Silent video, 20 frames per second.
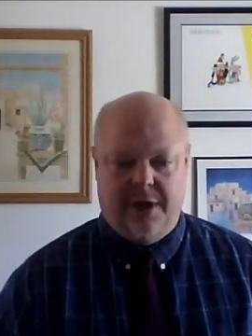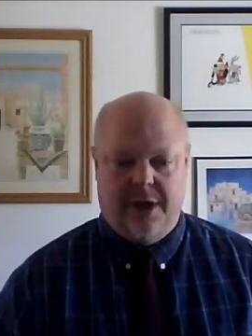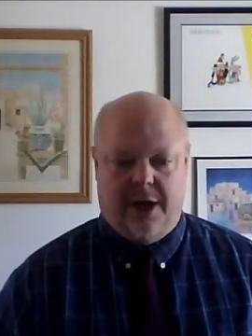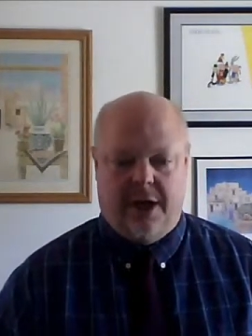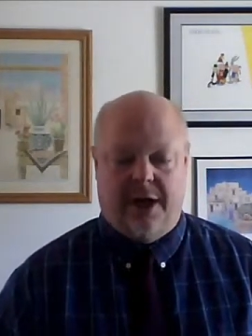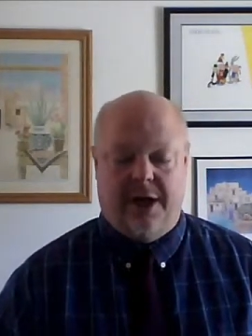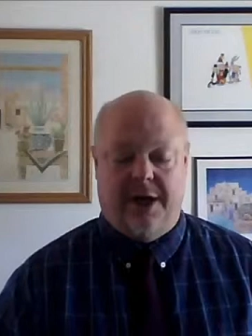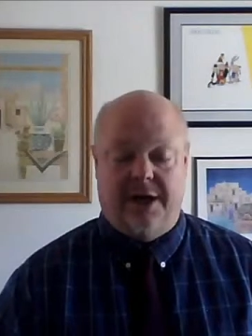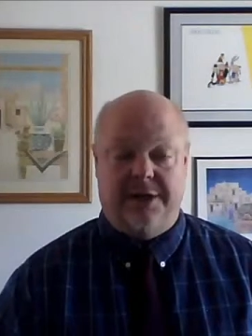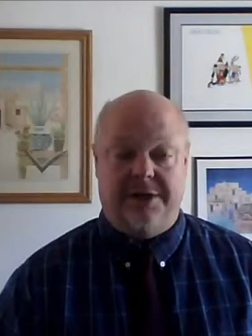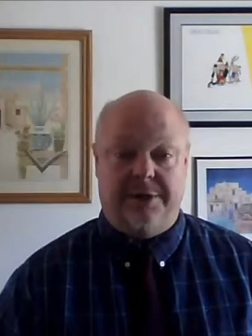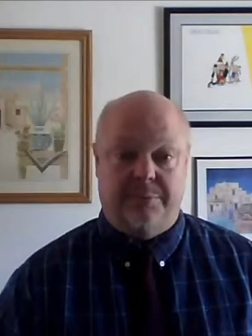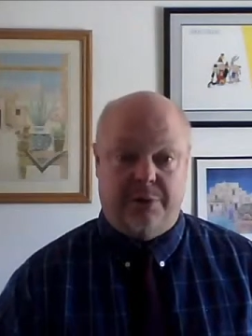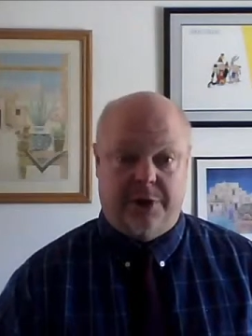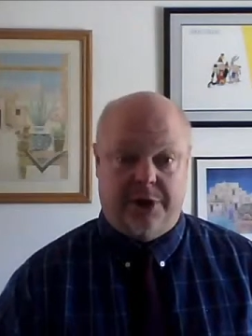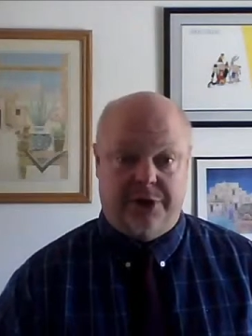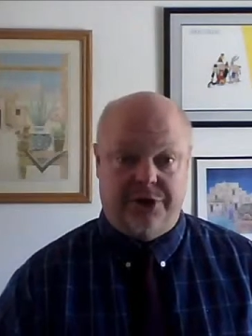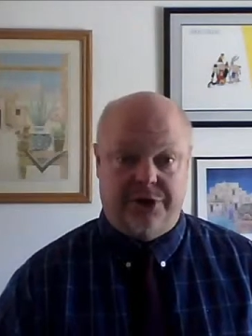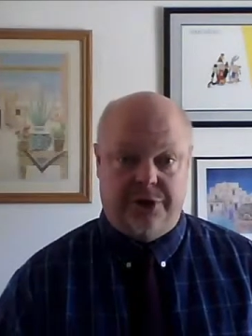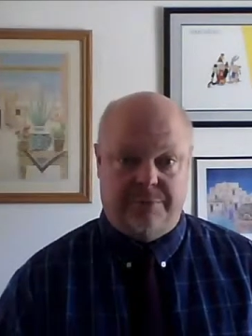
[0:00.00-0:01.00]
It's a
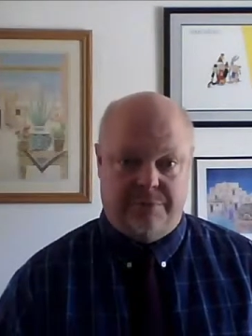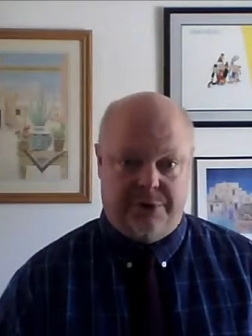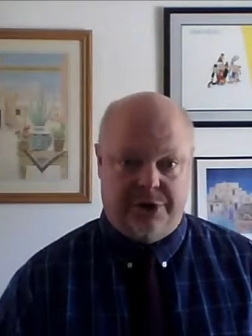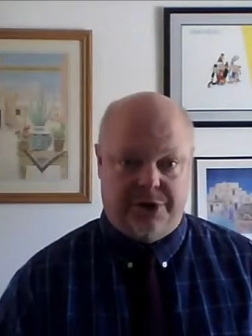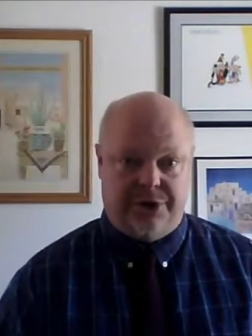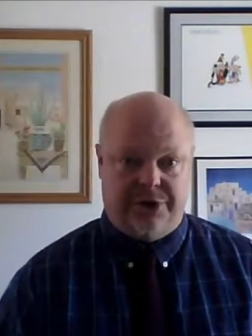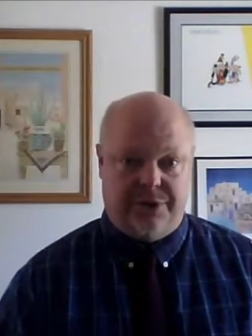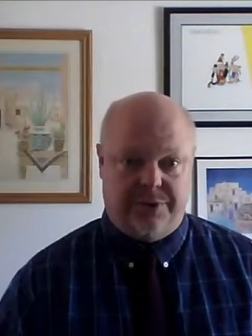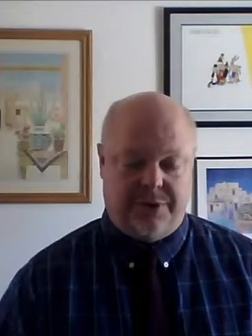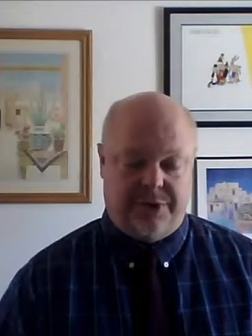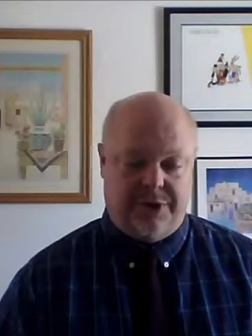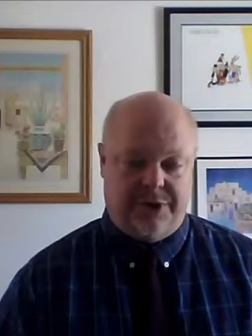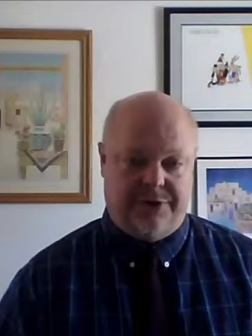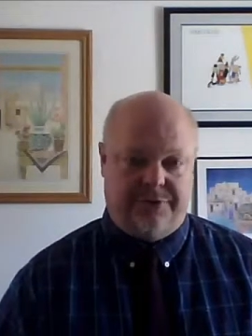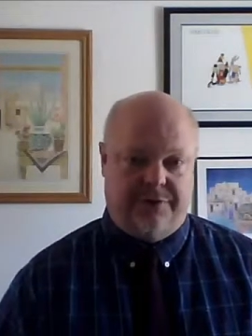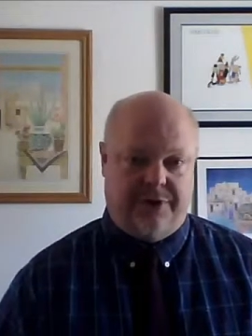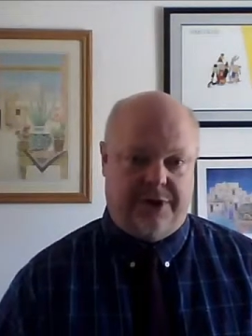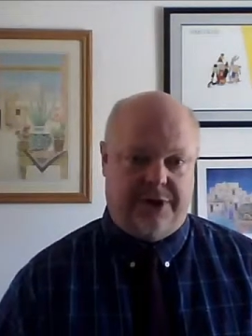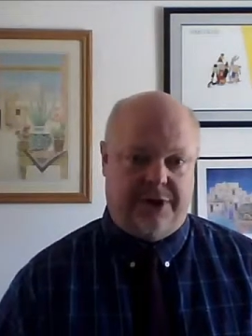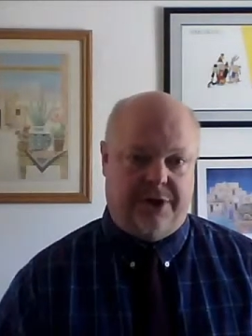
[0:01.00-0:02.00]
pleasure to meet you. This
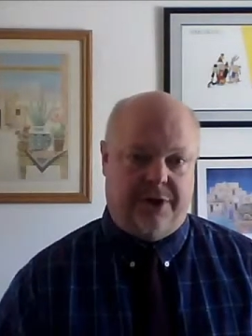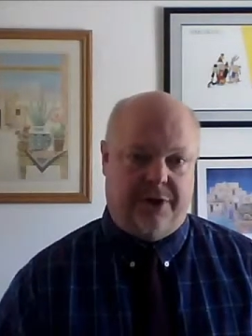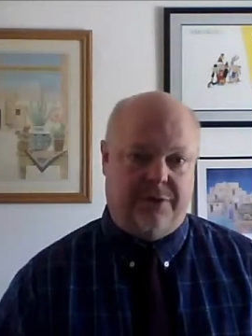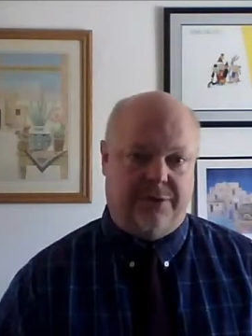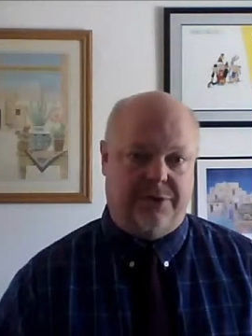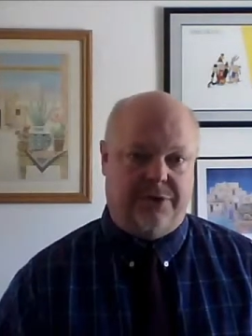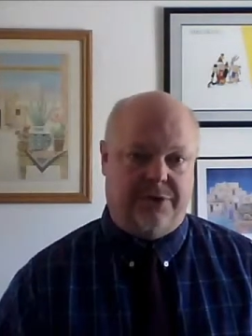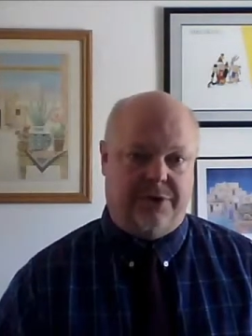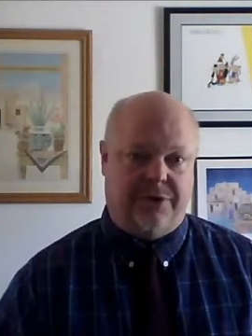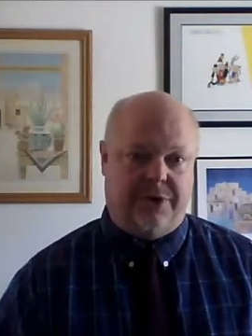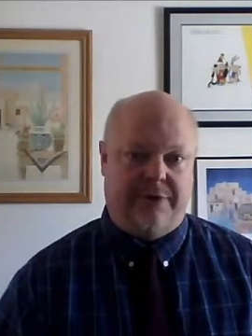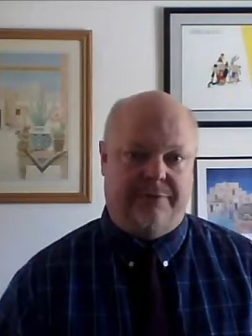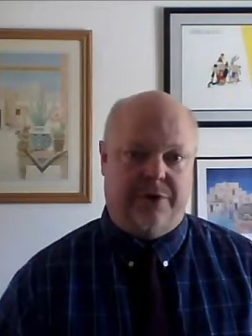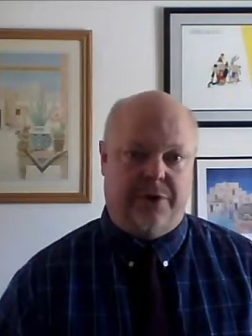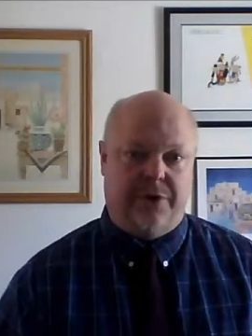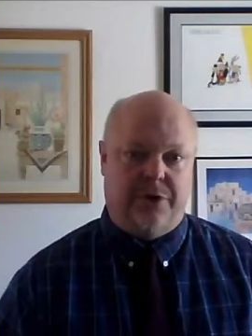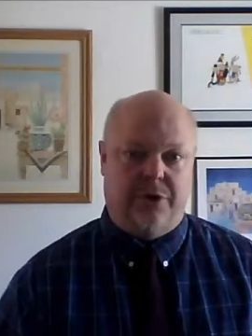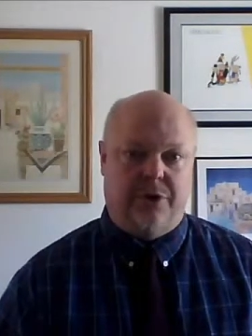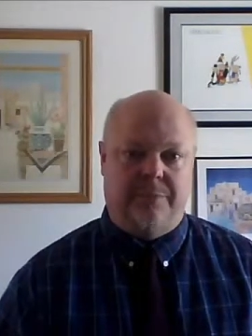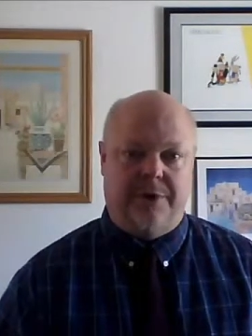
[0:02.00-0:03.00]
video is to give you
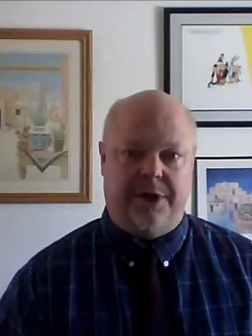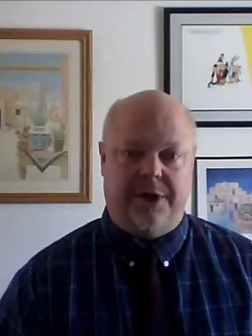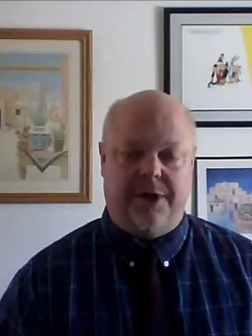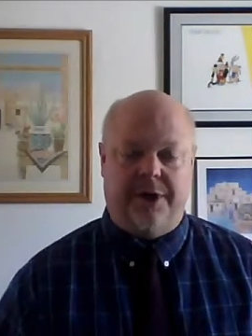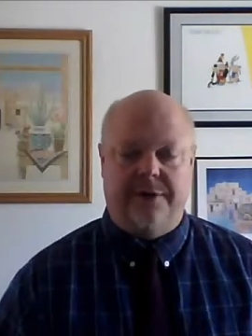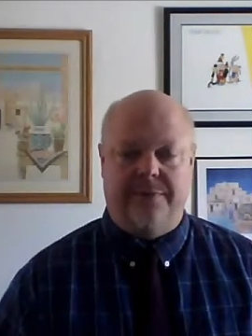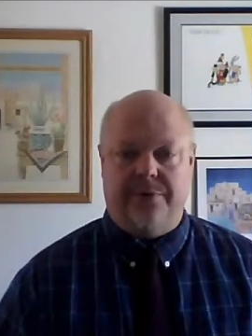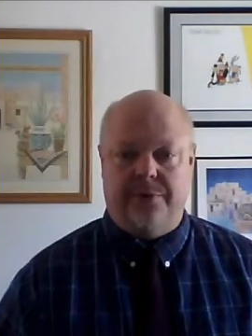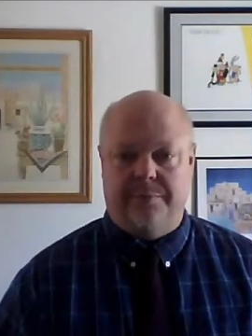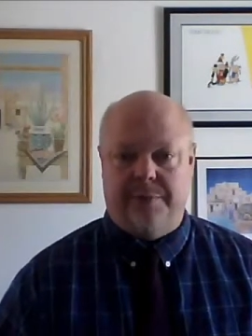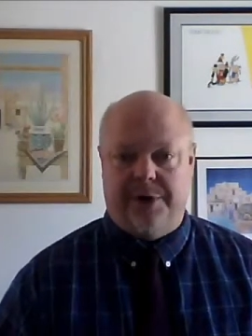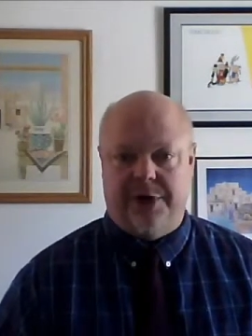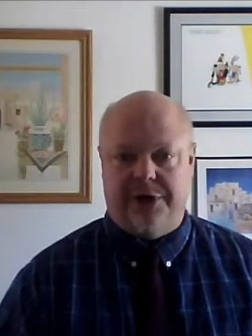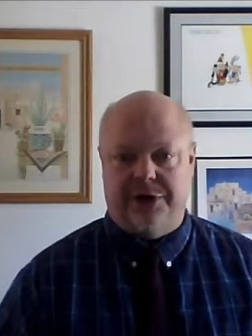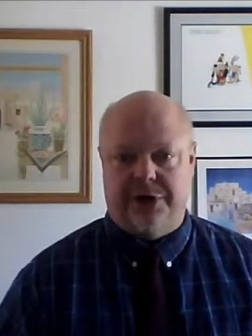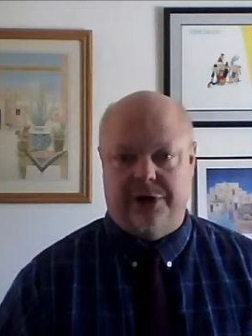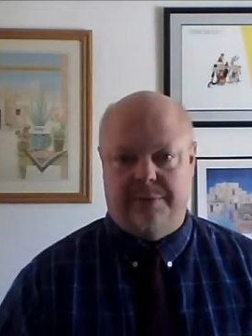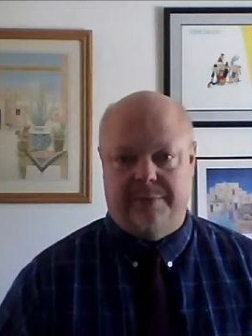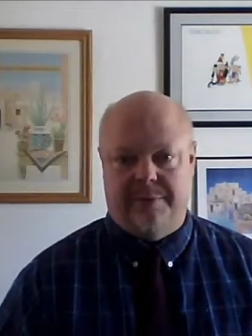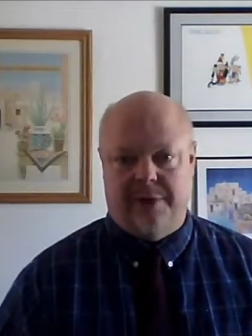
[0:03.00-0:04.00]
a little bit of
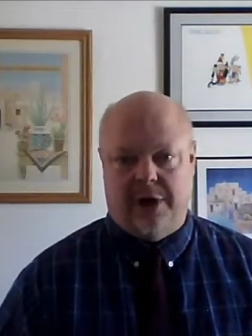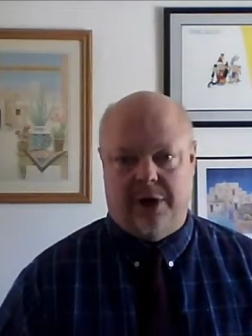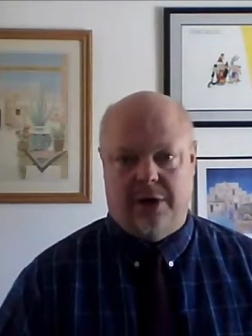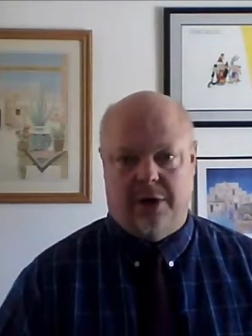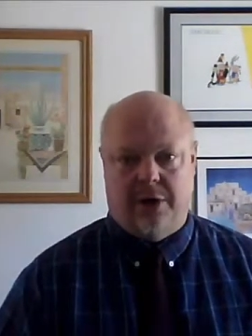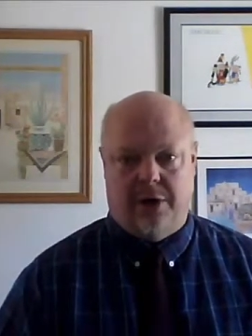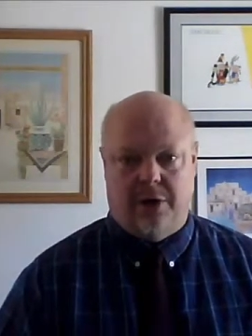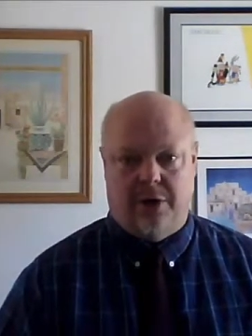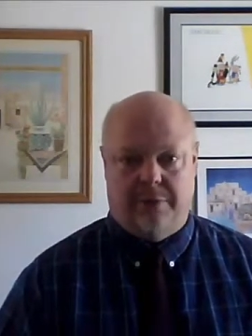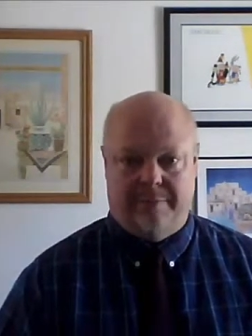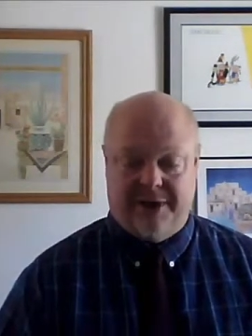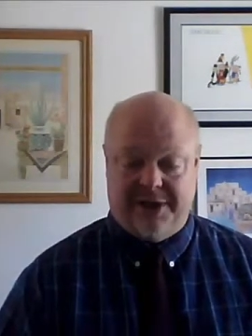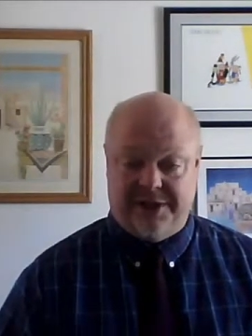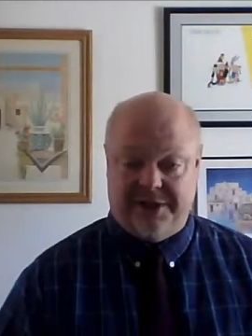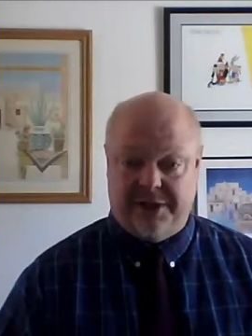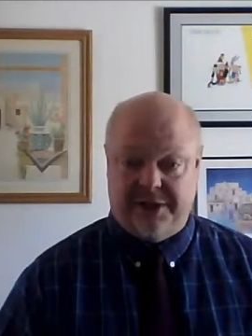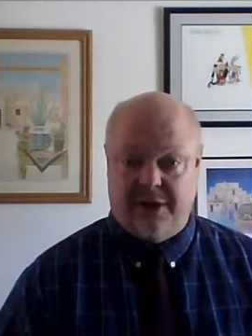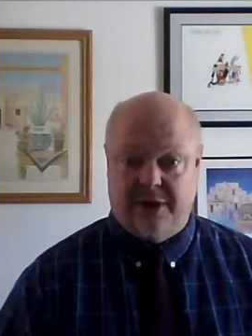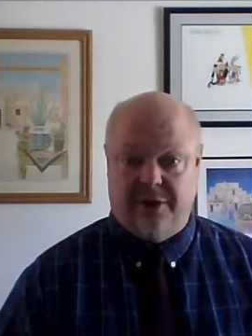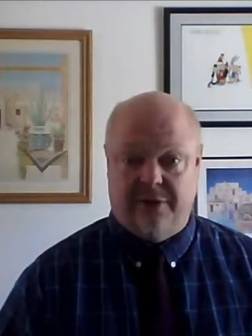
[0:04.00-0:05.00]
information about
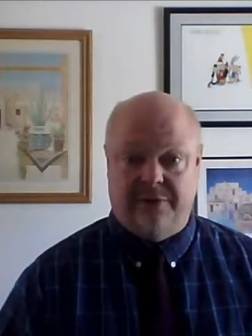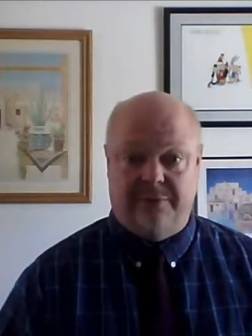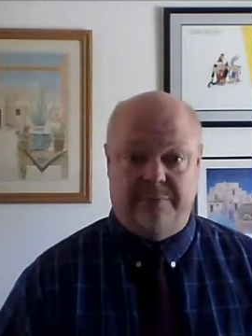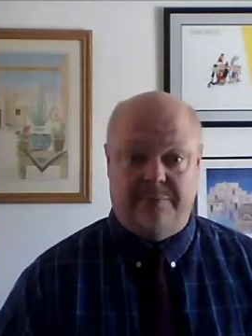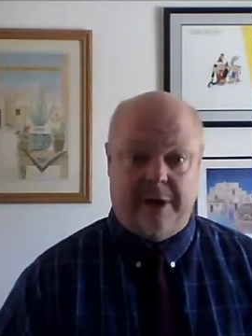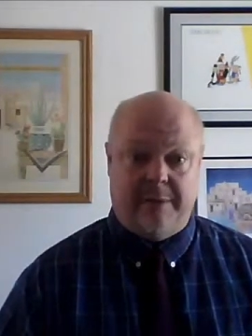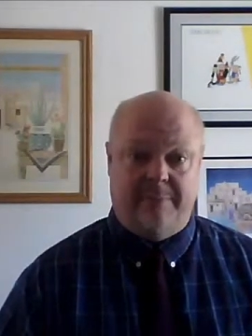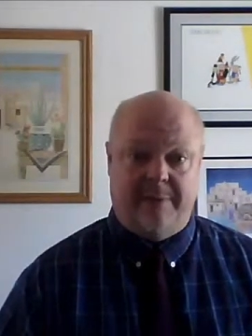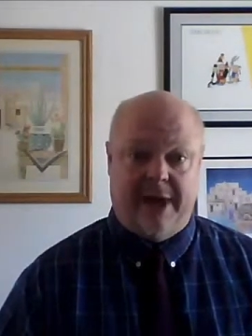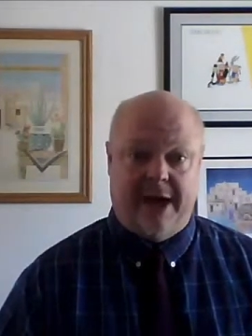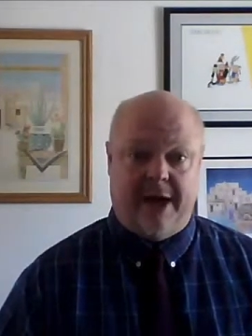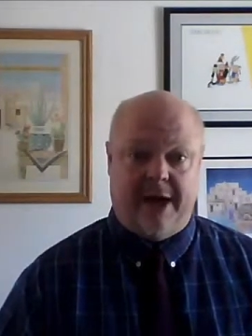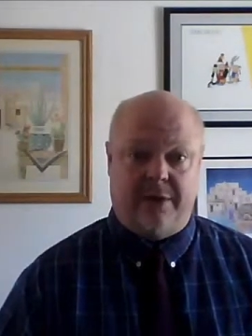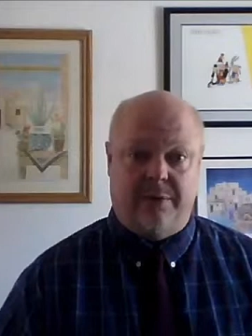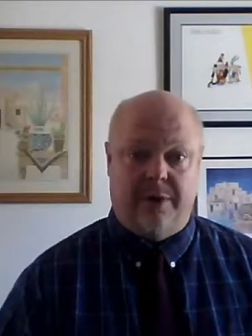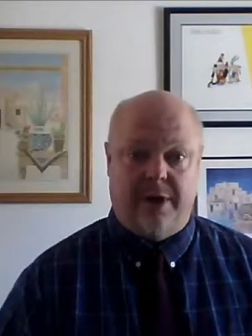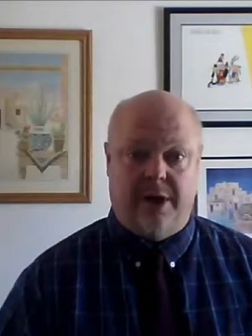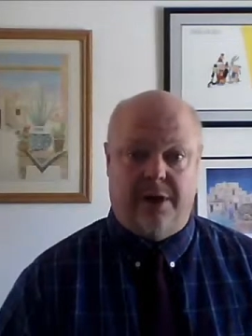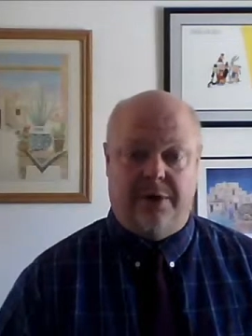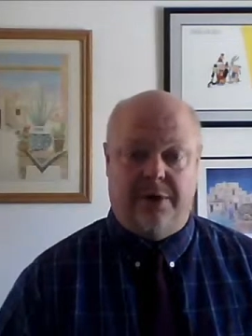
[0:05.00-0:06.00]
myself, my
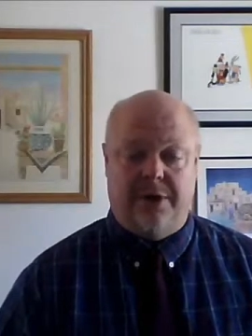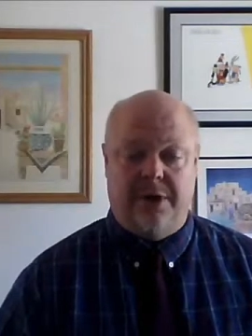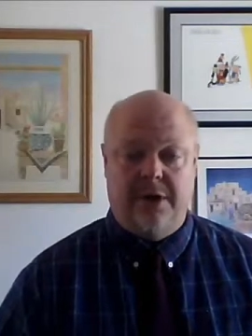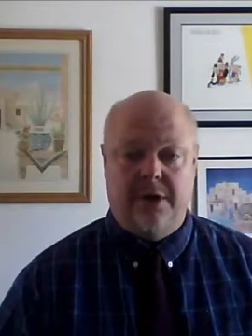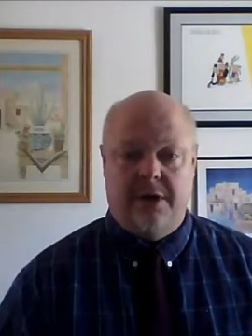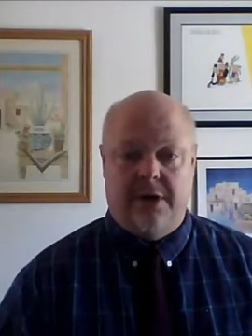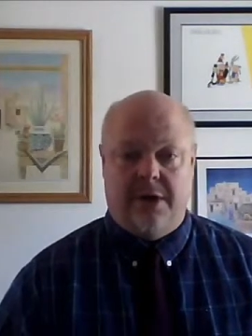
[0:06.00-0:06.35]
background,